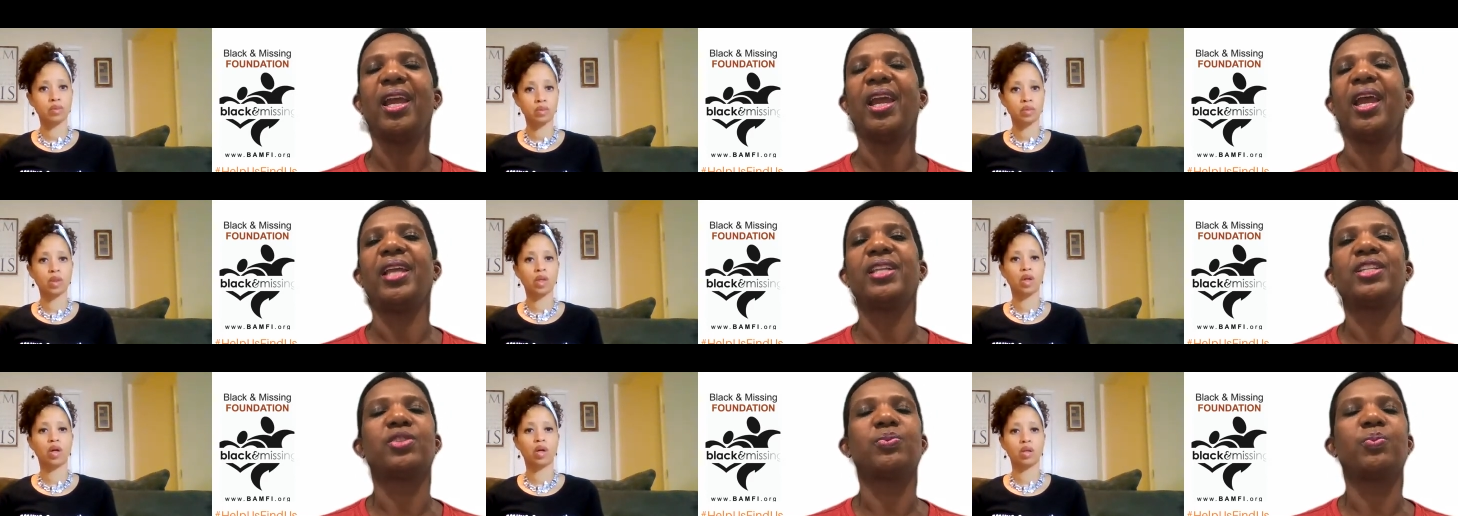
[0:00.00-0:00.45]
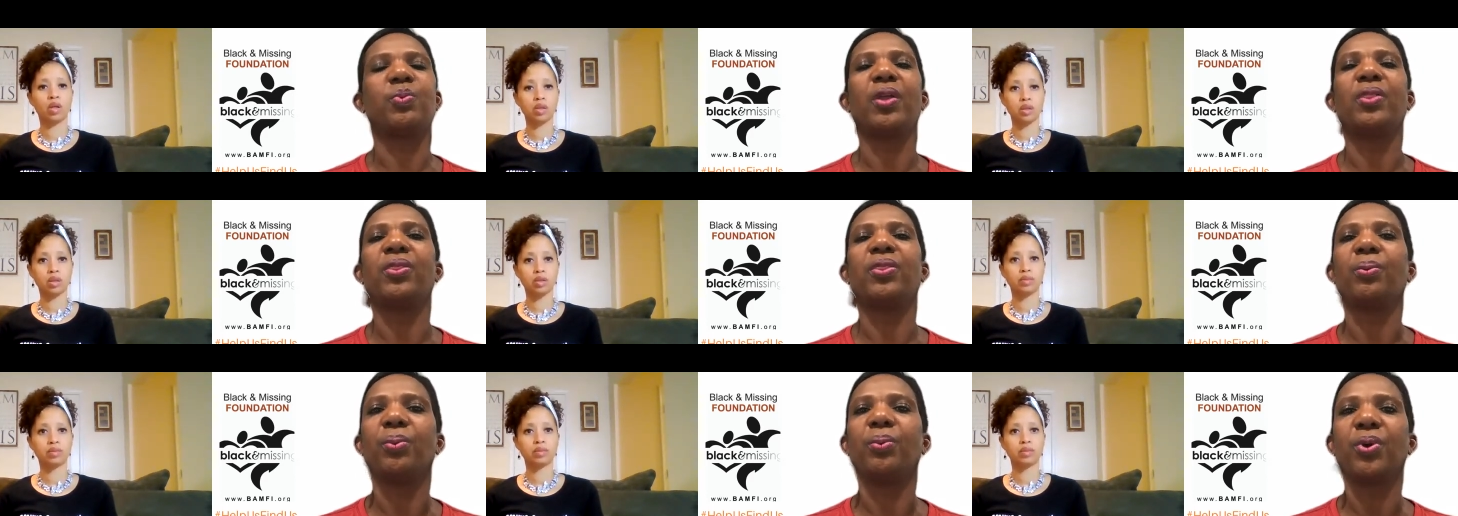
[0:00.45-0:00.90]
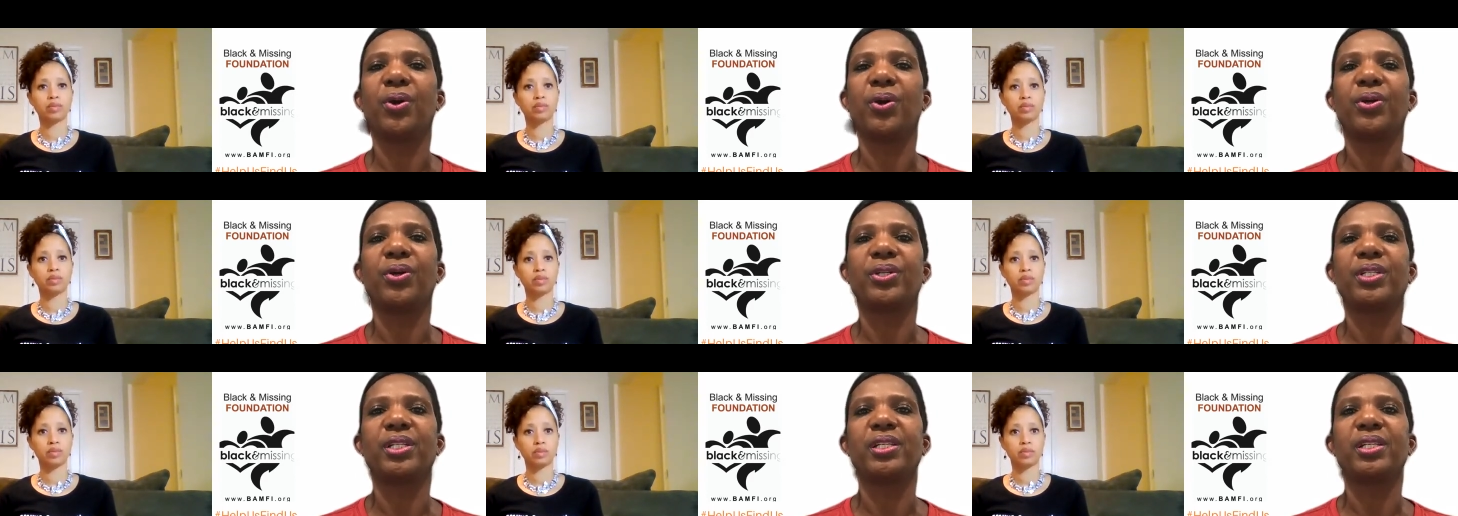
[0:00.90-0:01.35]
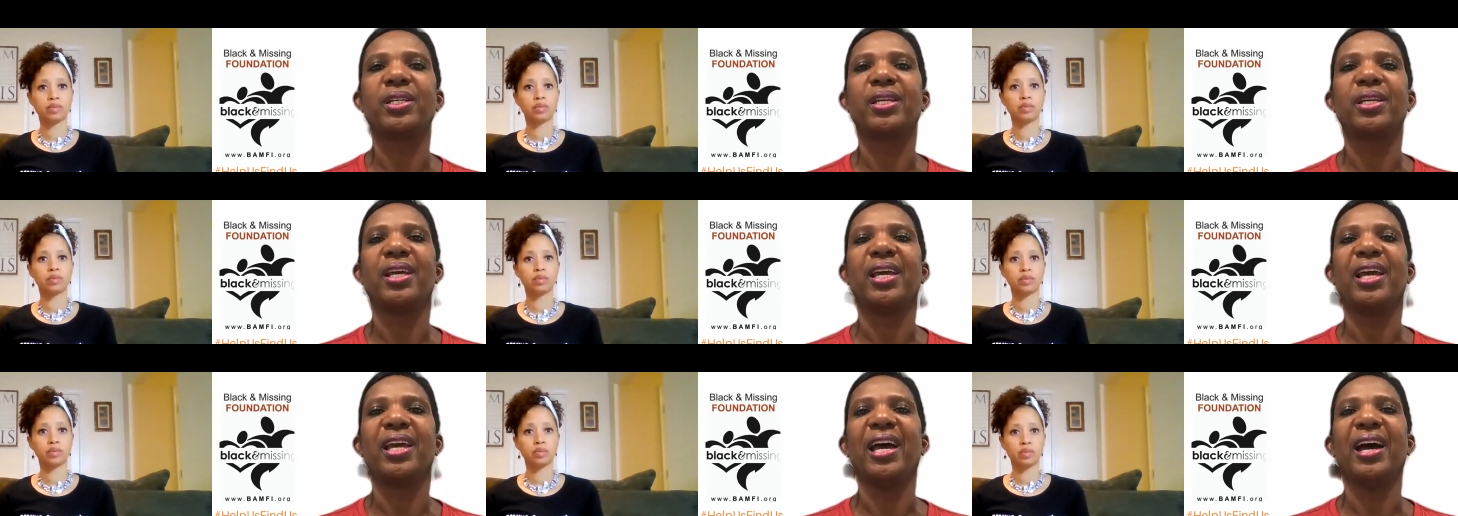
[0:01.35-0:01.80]
Speaker 1: and spread the word.
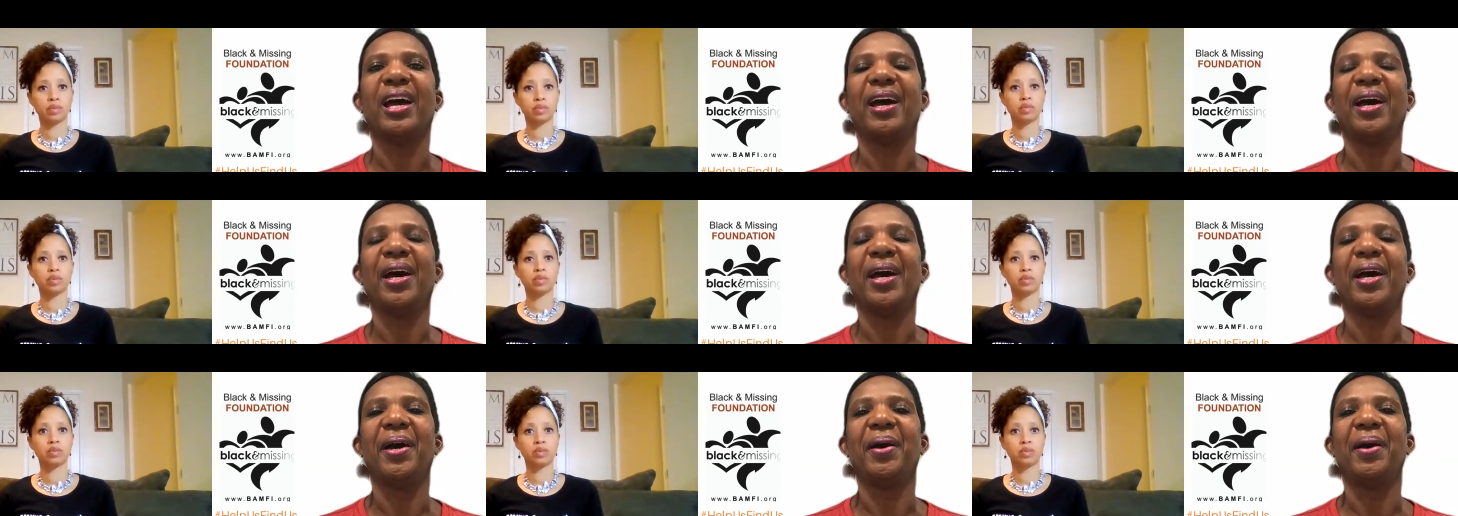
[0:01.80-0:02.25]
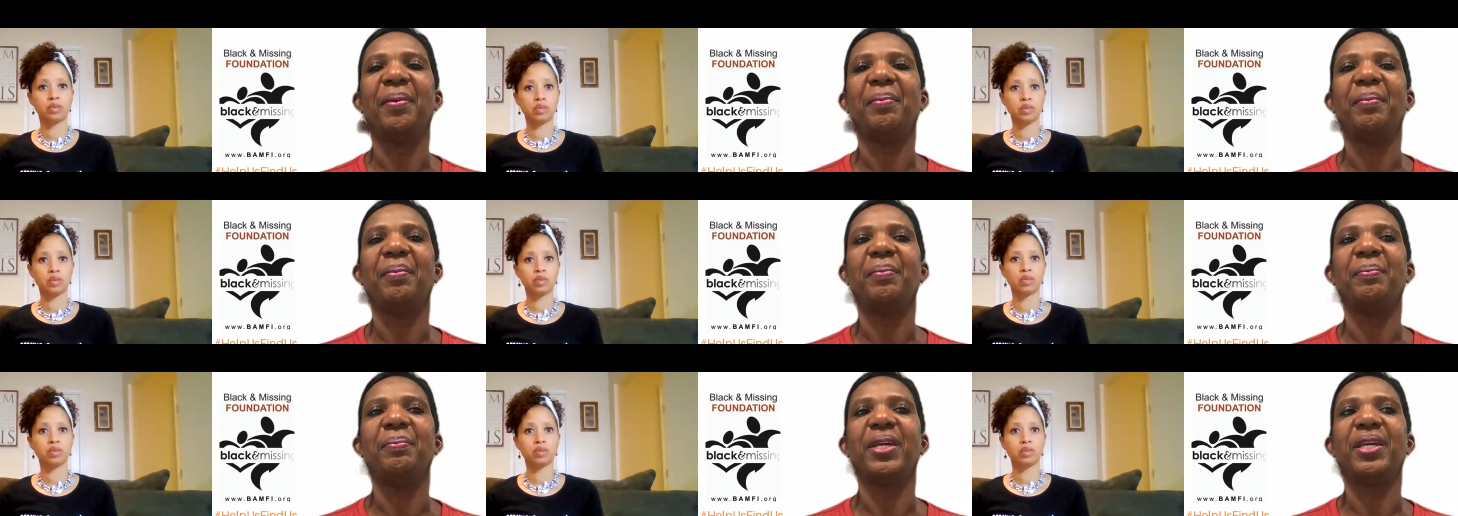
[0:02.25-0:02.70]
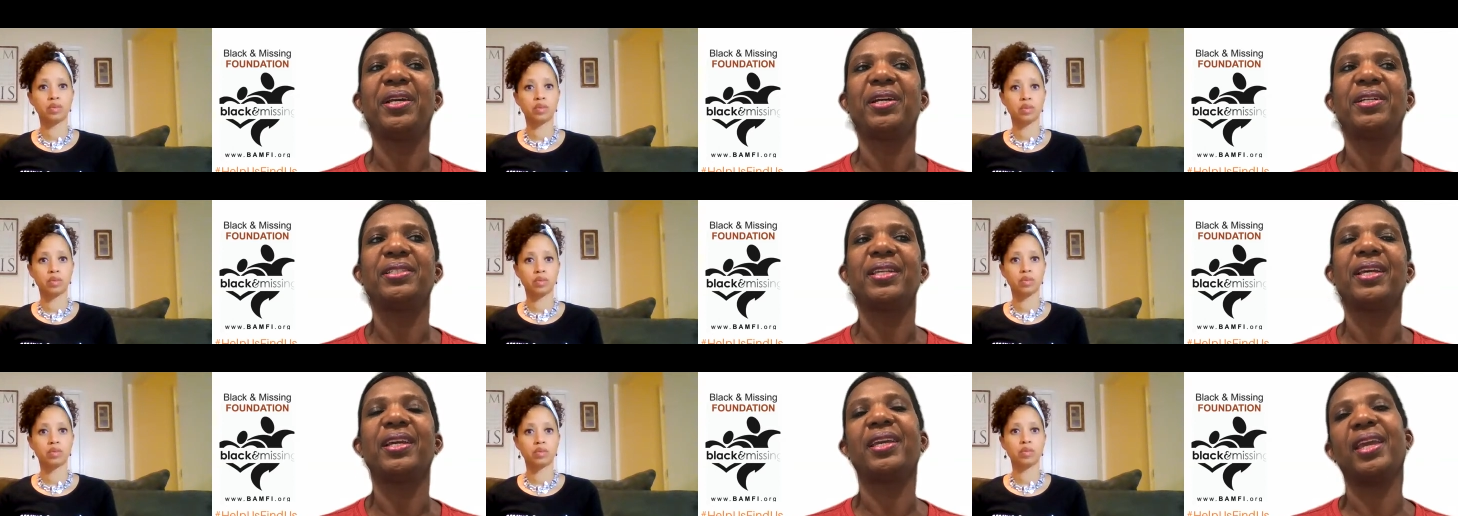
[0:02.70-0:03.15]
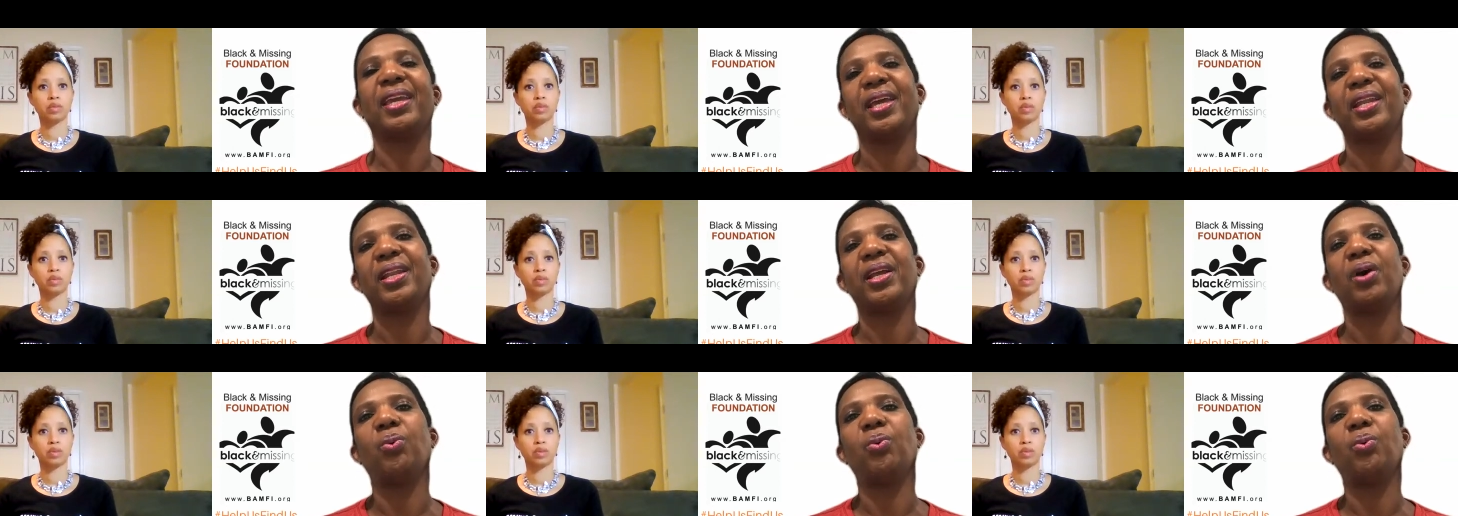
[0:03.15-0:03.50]
Because again,